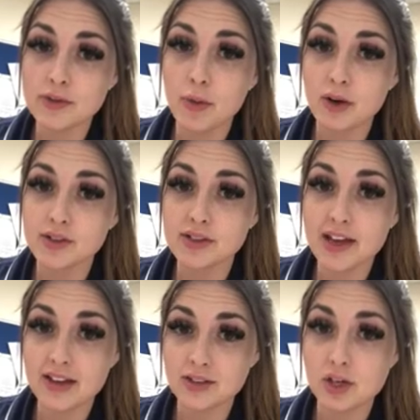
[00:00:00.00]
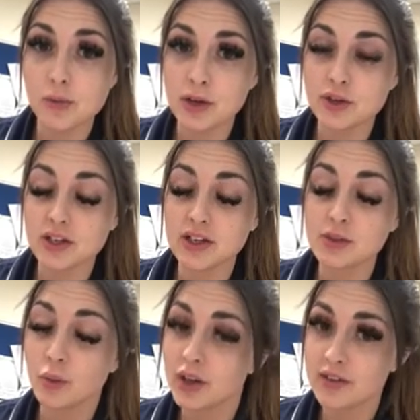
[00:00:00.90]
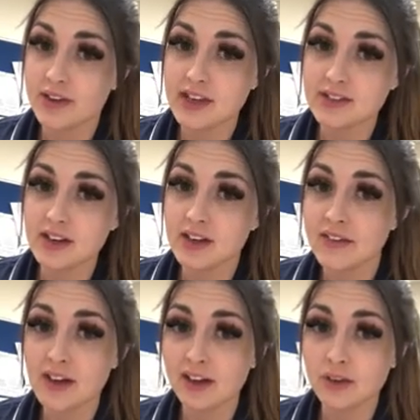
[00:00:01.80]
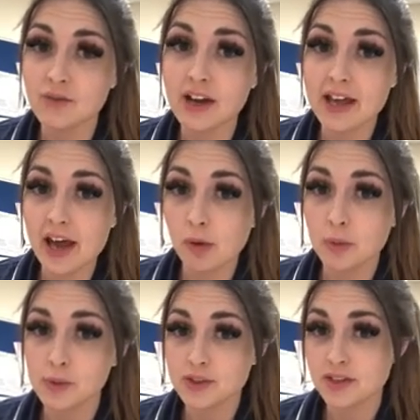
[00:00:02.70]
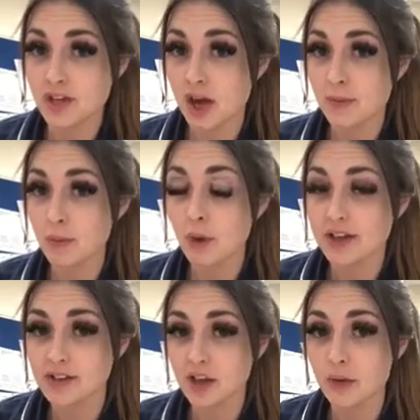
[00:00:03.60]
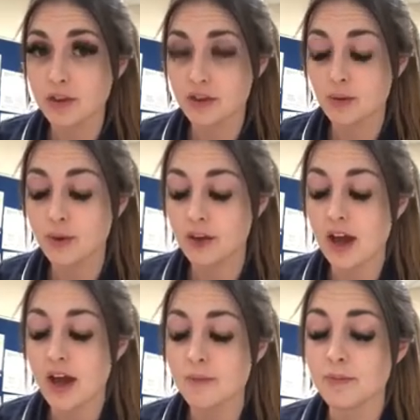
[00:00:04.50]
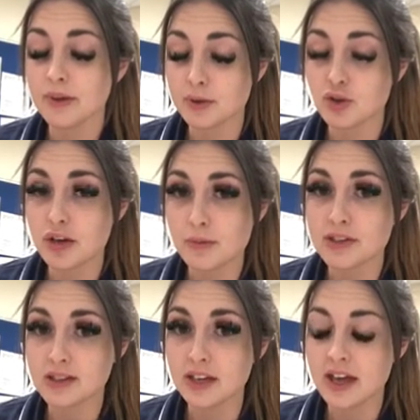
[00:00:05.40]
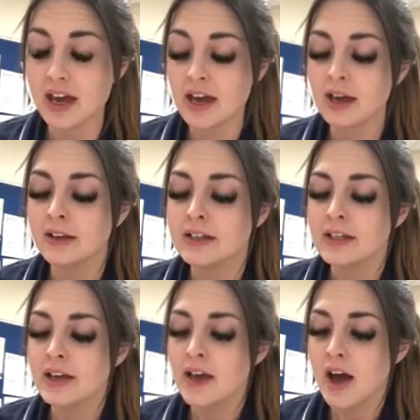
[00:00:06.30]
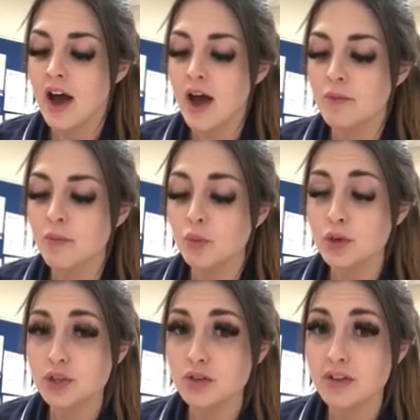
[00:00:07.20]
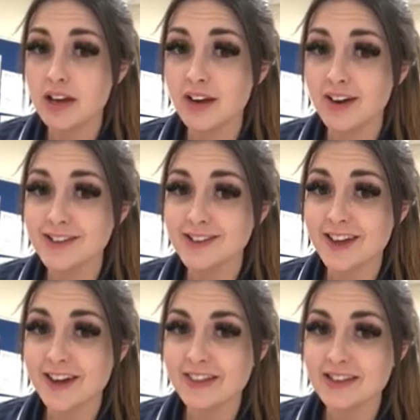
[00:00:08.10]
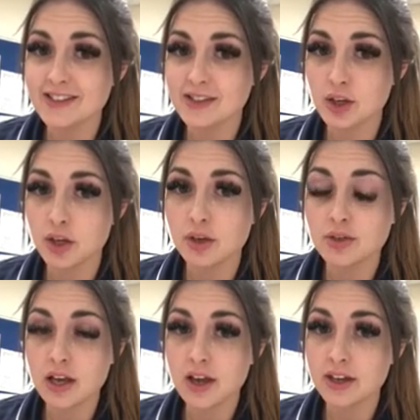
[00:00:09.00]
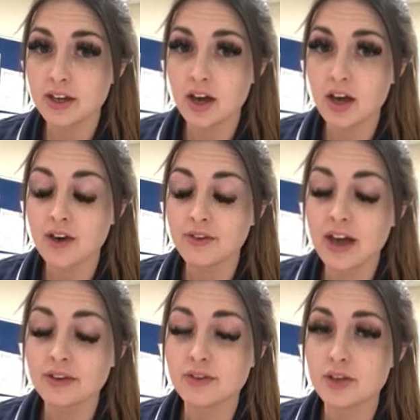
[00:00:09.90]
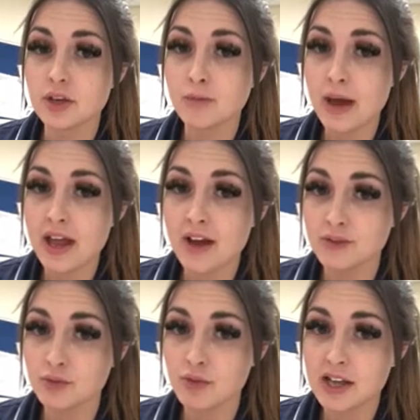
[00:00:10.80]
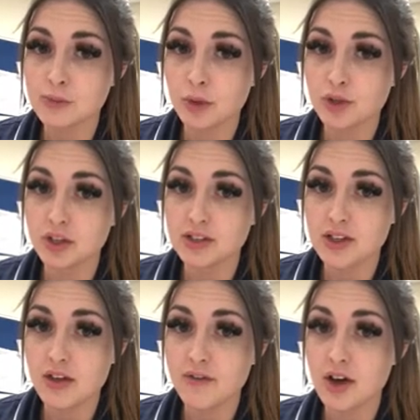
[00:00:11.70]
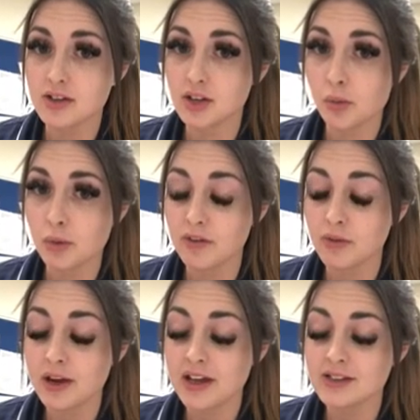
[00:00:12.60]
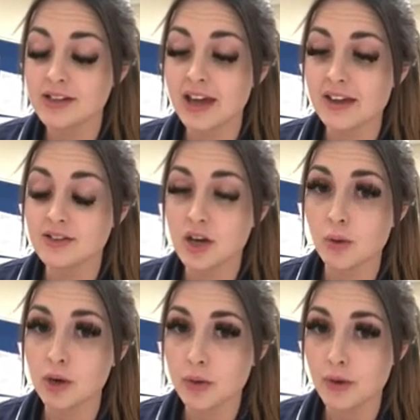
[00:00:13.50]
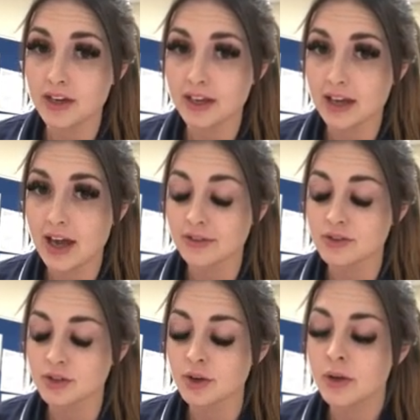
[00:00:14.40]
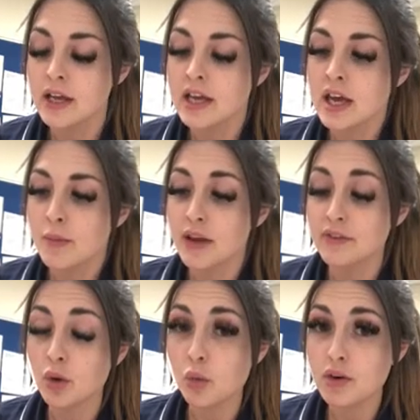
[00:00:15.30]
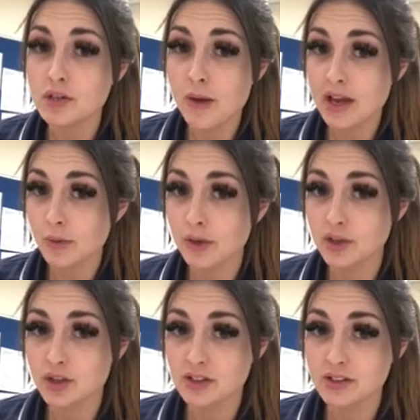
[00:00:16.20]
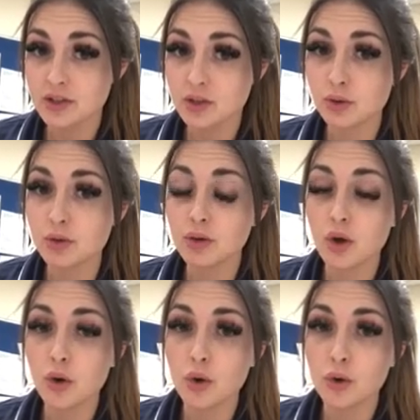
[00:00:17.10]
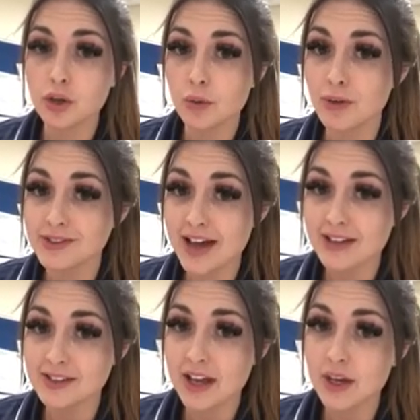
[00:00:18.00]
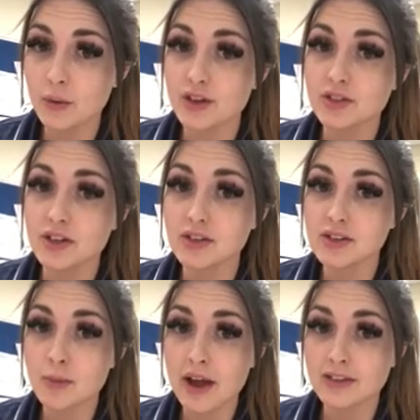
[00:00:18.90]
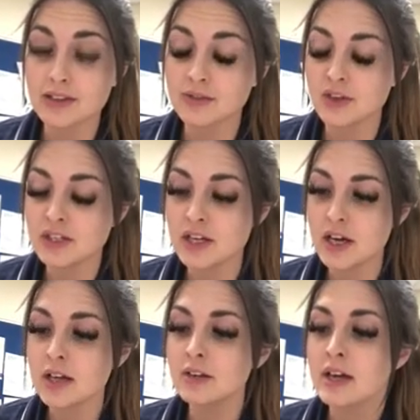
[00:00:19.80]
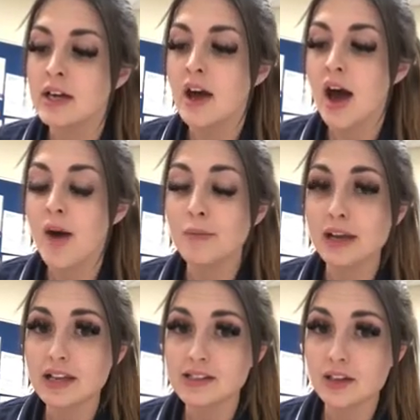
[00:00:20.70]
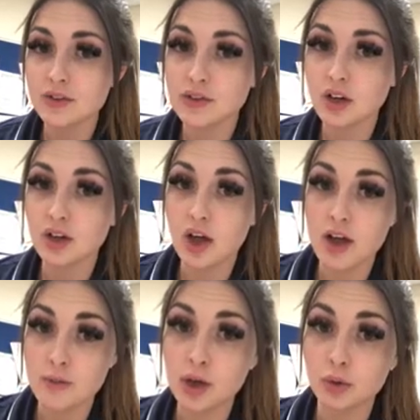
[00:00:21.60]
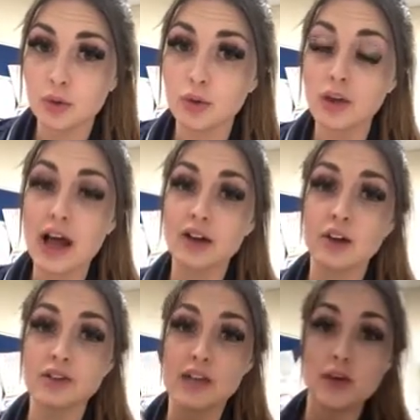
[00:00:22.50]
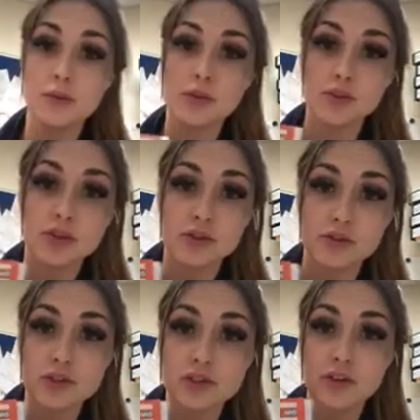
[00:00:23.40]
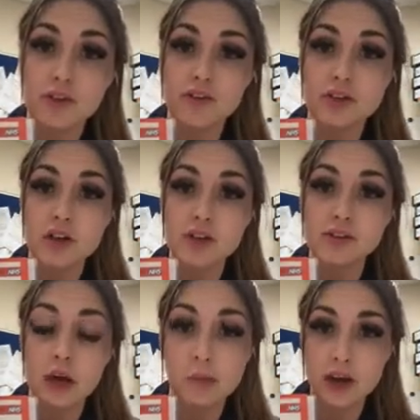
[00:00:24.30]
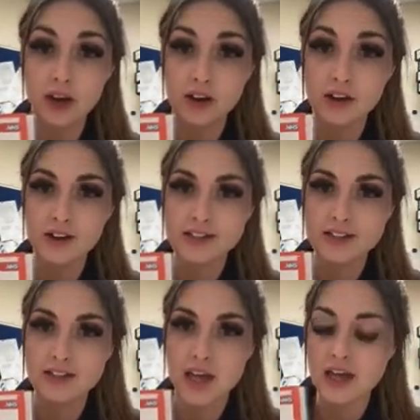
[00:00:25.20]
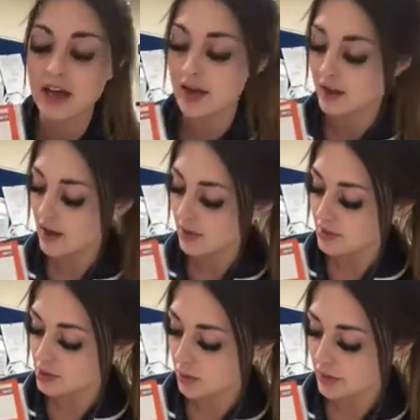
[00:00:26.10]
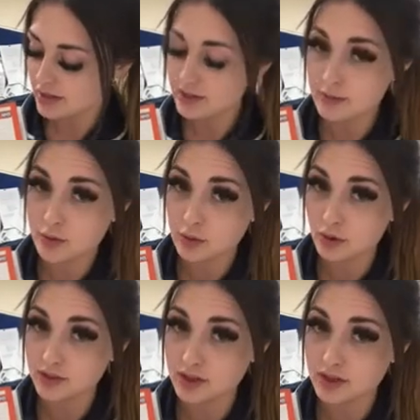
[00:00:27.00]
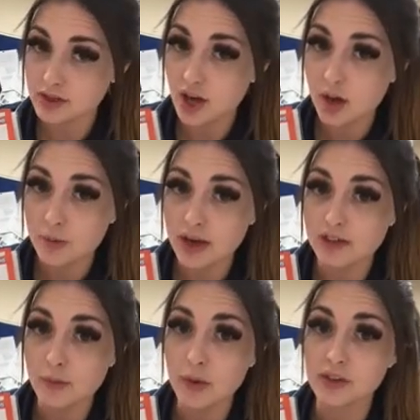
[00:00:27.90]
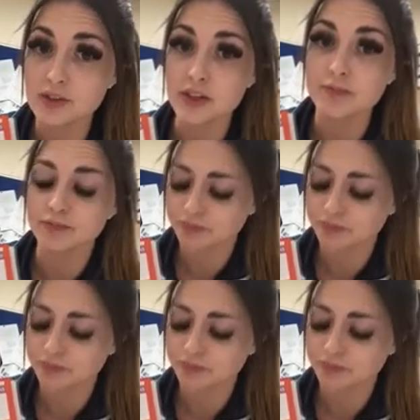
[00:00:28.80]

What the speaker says: box next to your blood sugars what you've eaten, and that can really help us determine where to go with your treatment and care. We do realise that this is a huge learning curve, and you may have some raised blood sugars in the first couple of weeks. You're getting to know what your body can handle. But if you're worried about your blood sugars at all, or you want to ask any questions about this video, please give us a call. Our contact numbers are on the front of your orange notes. They'll be highlighted here. The diabetes midwives at the top, and the bottom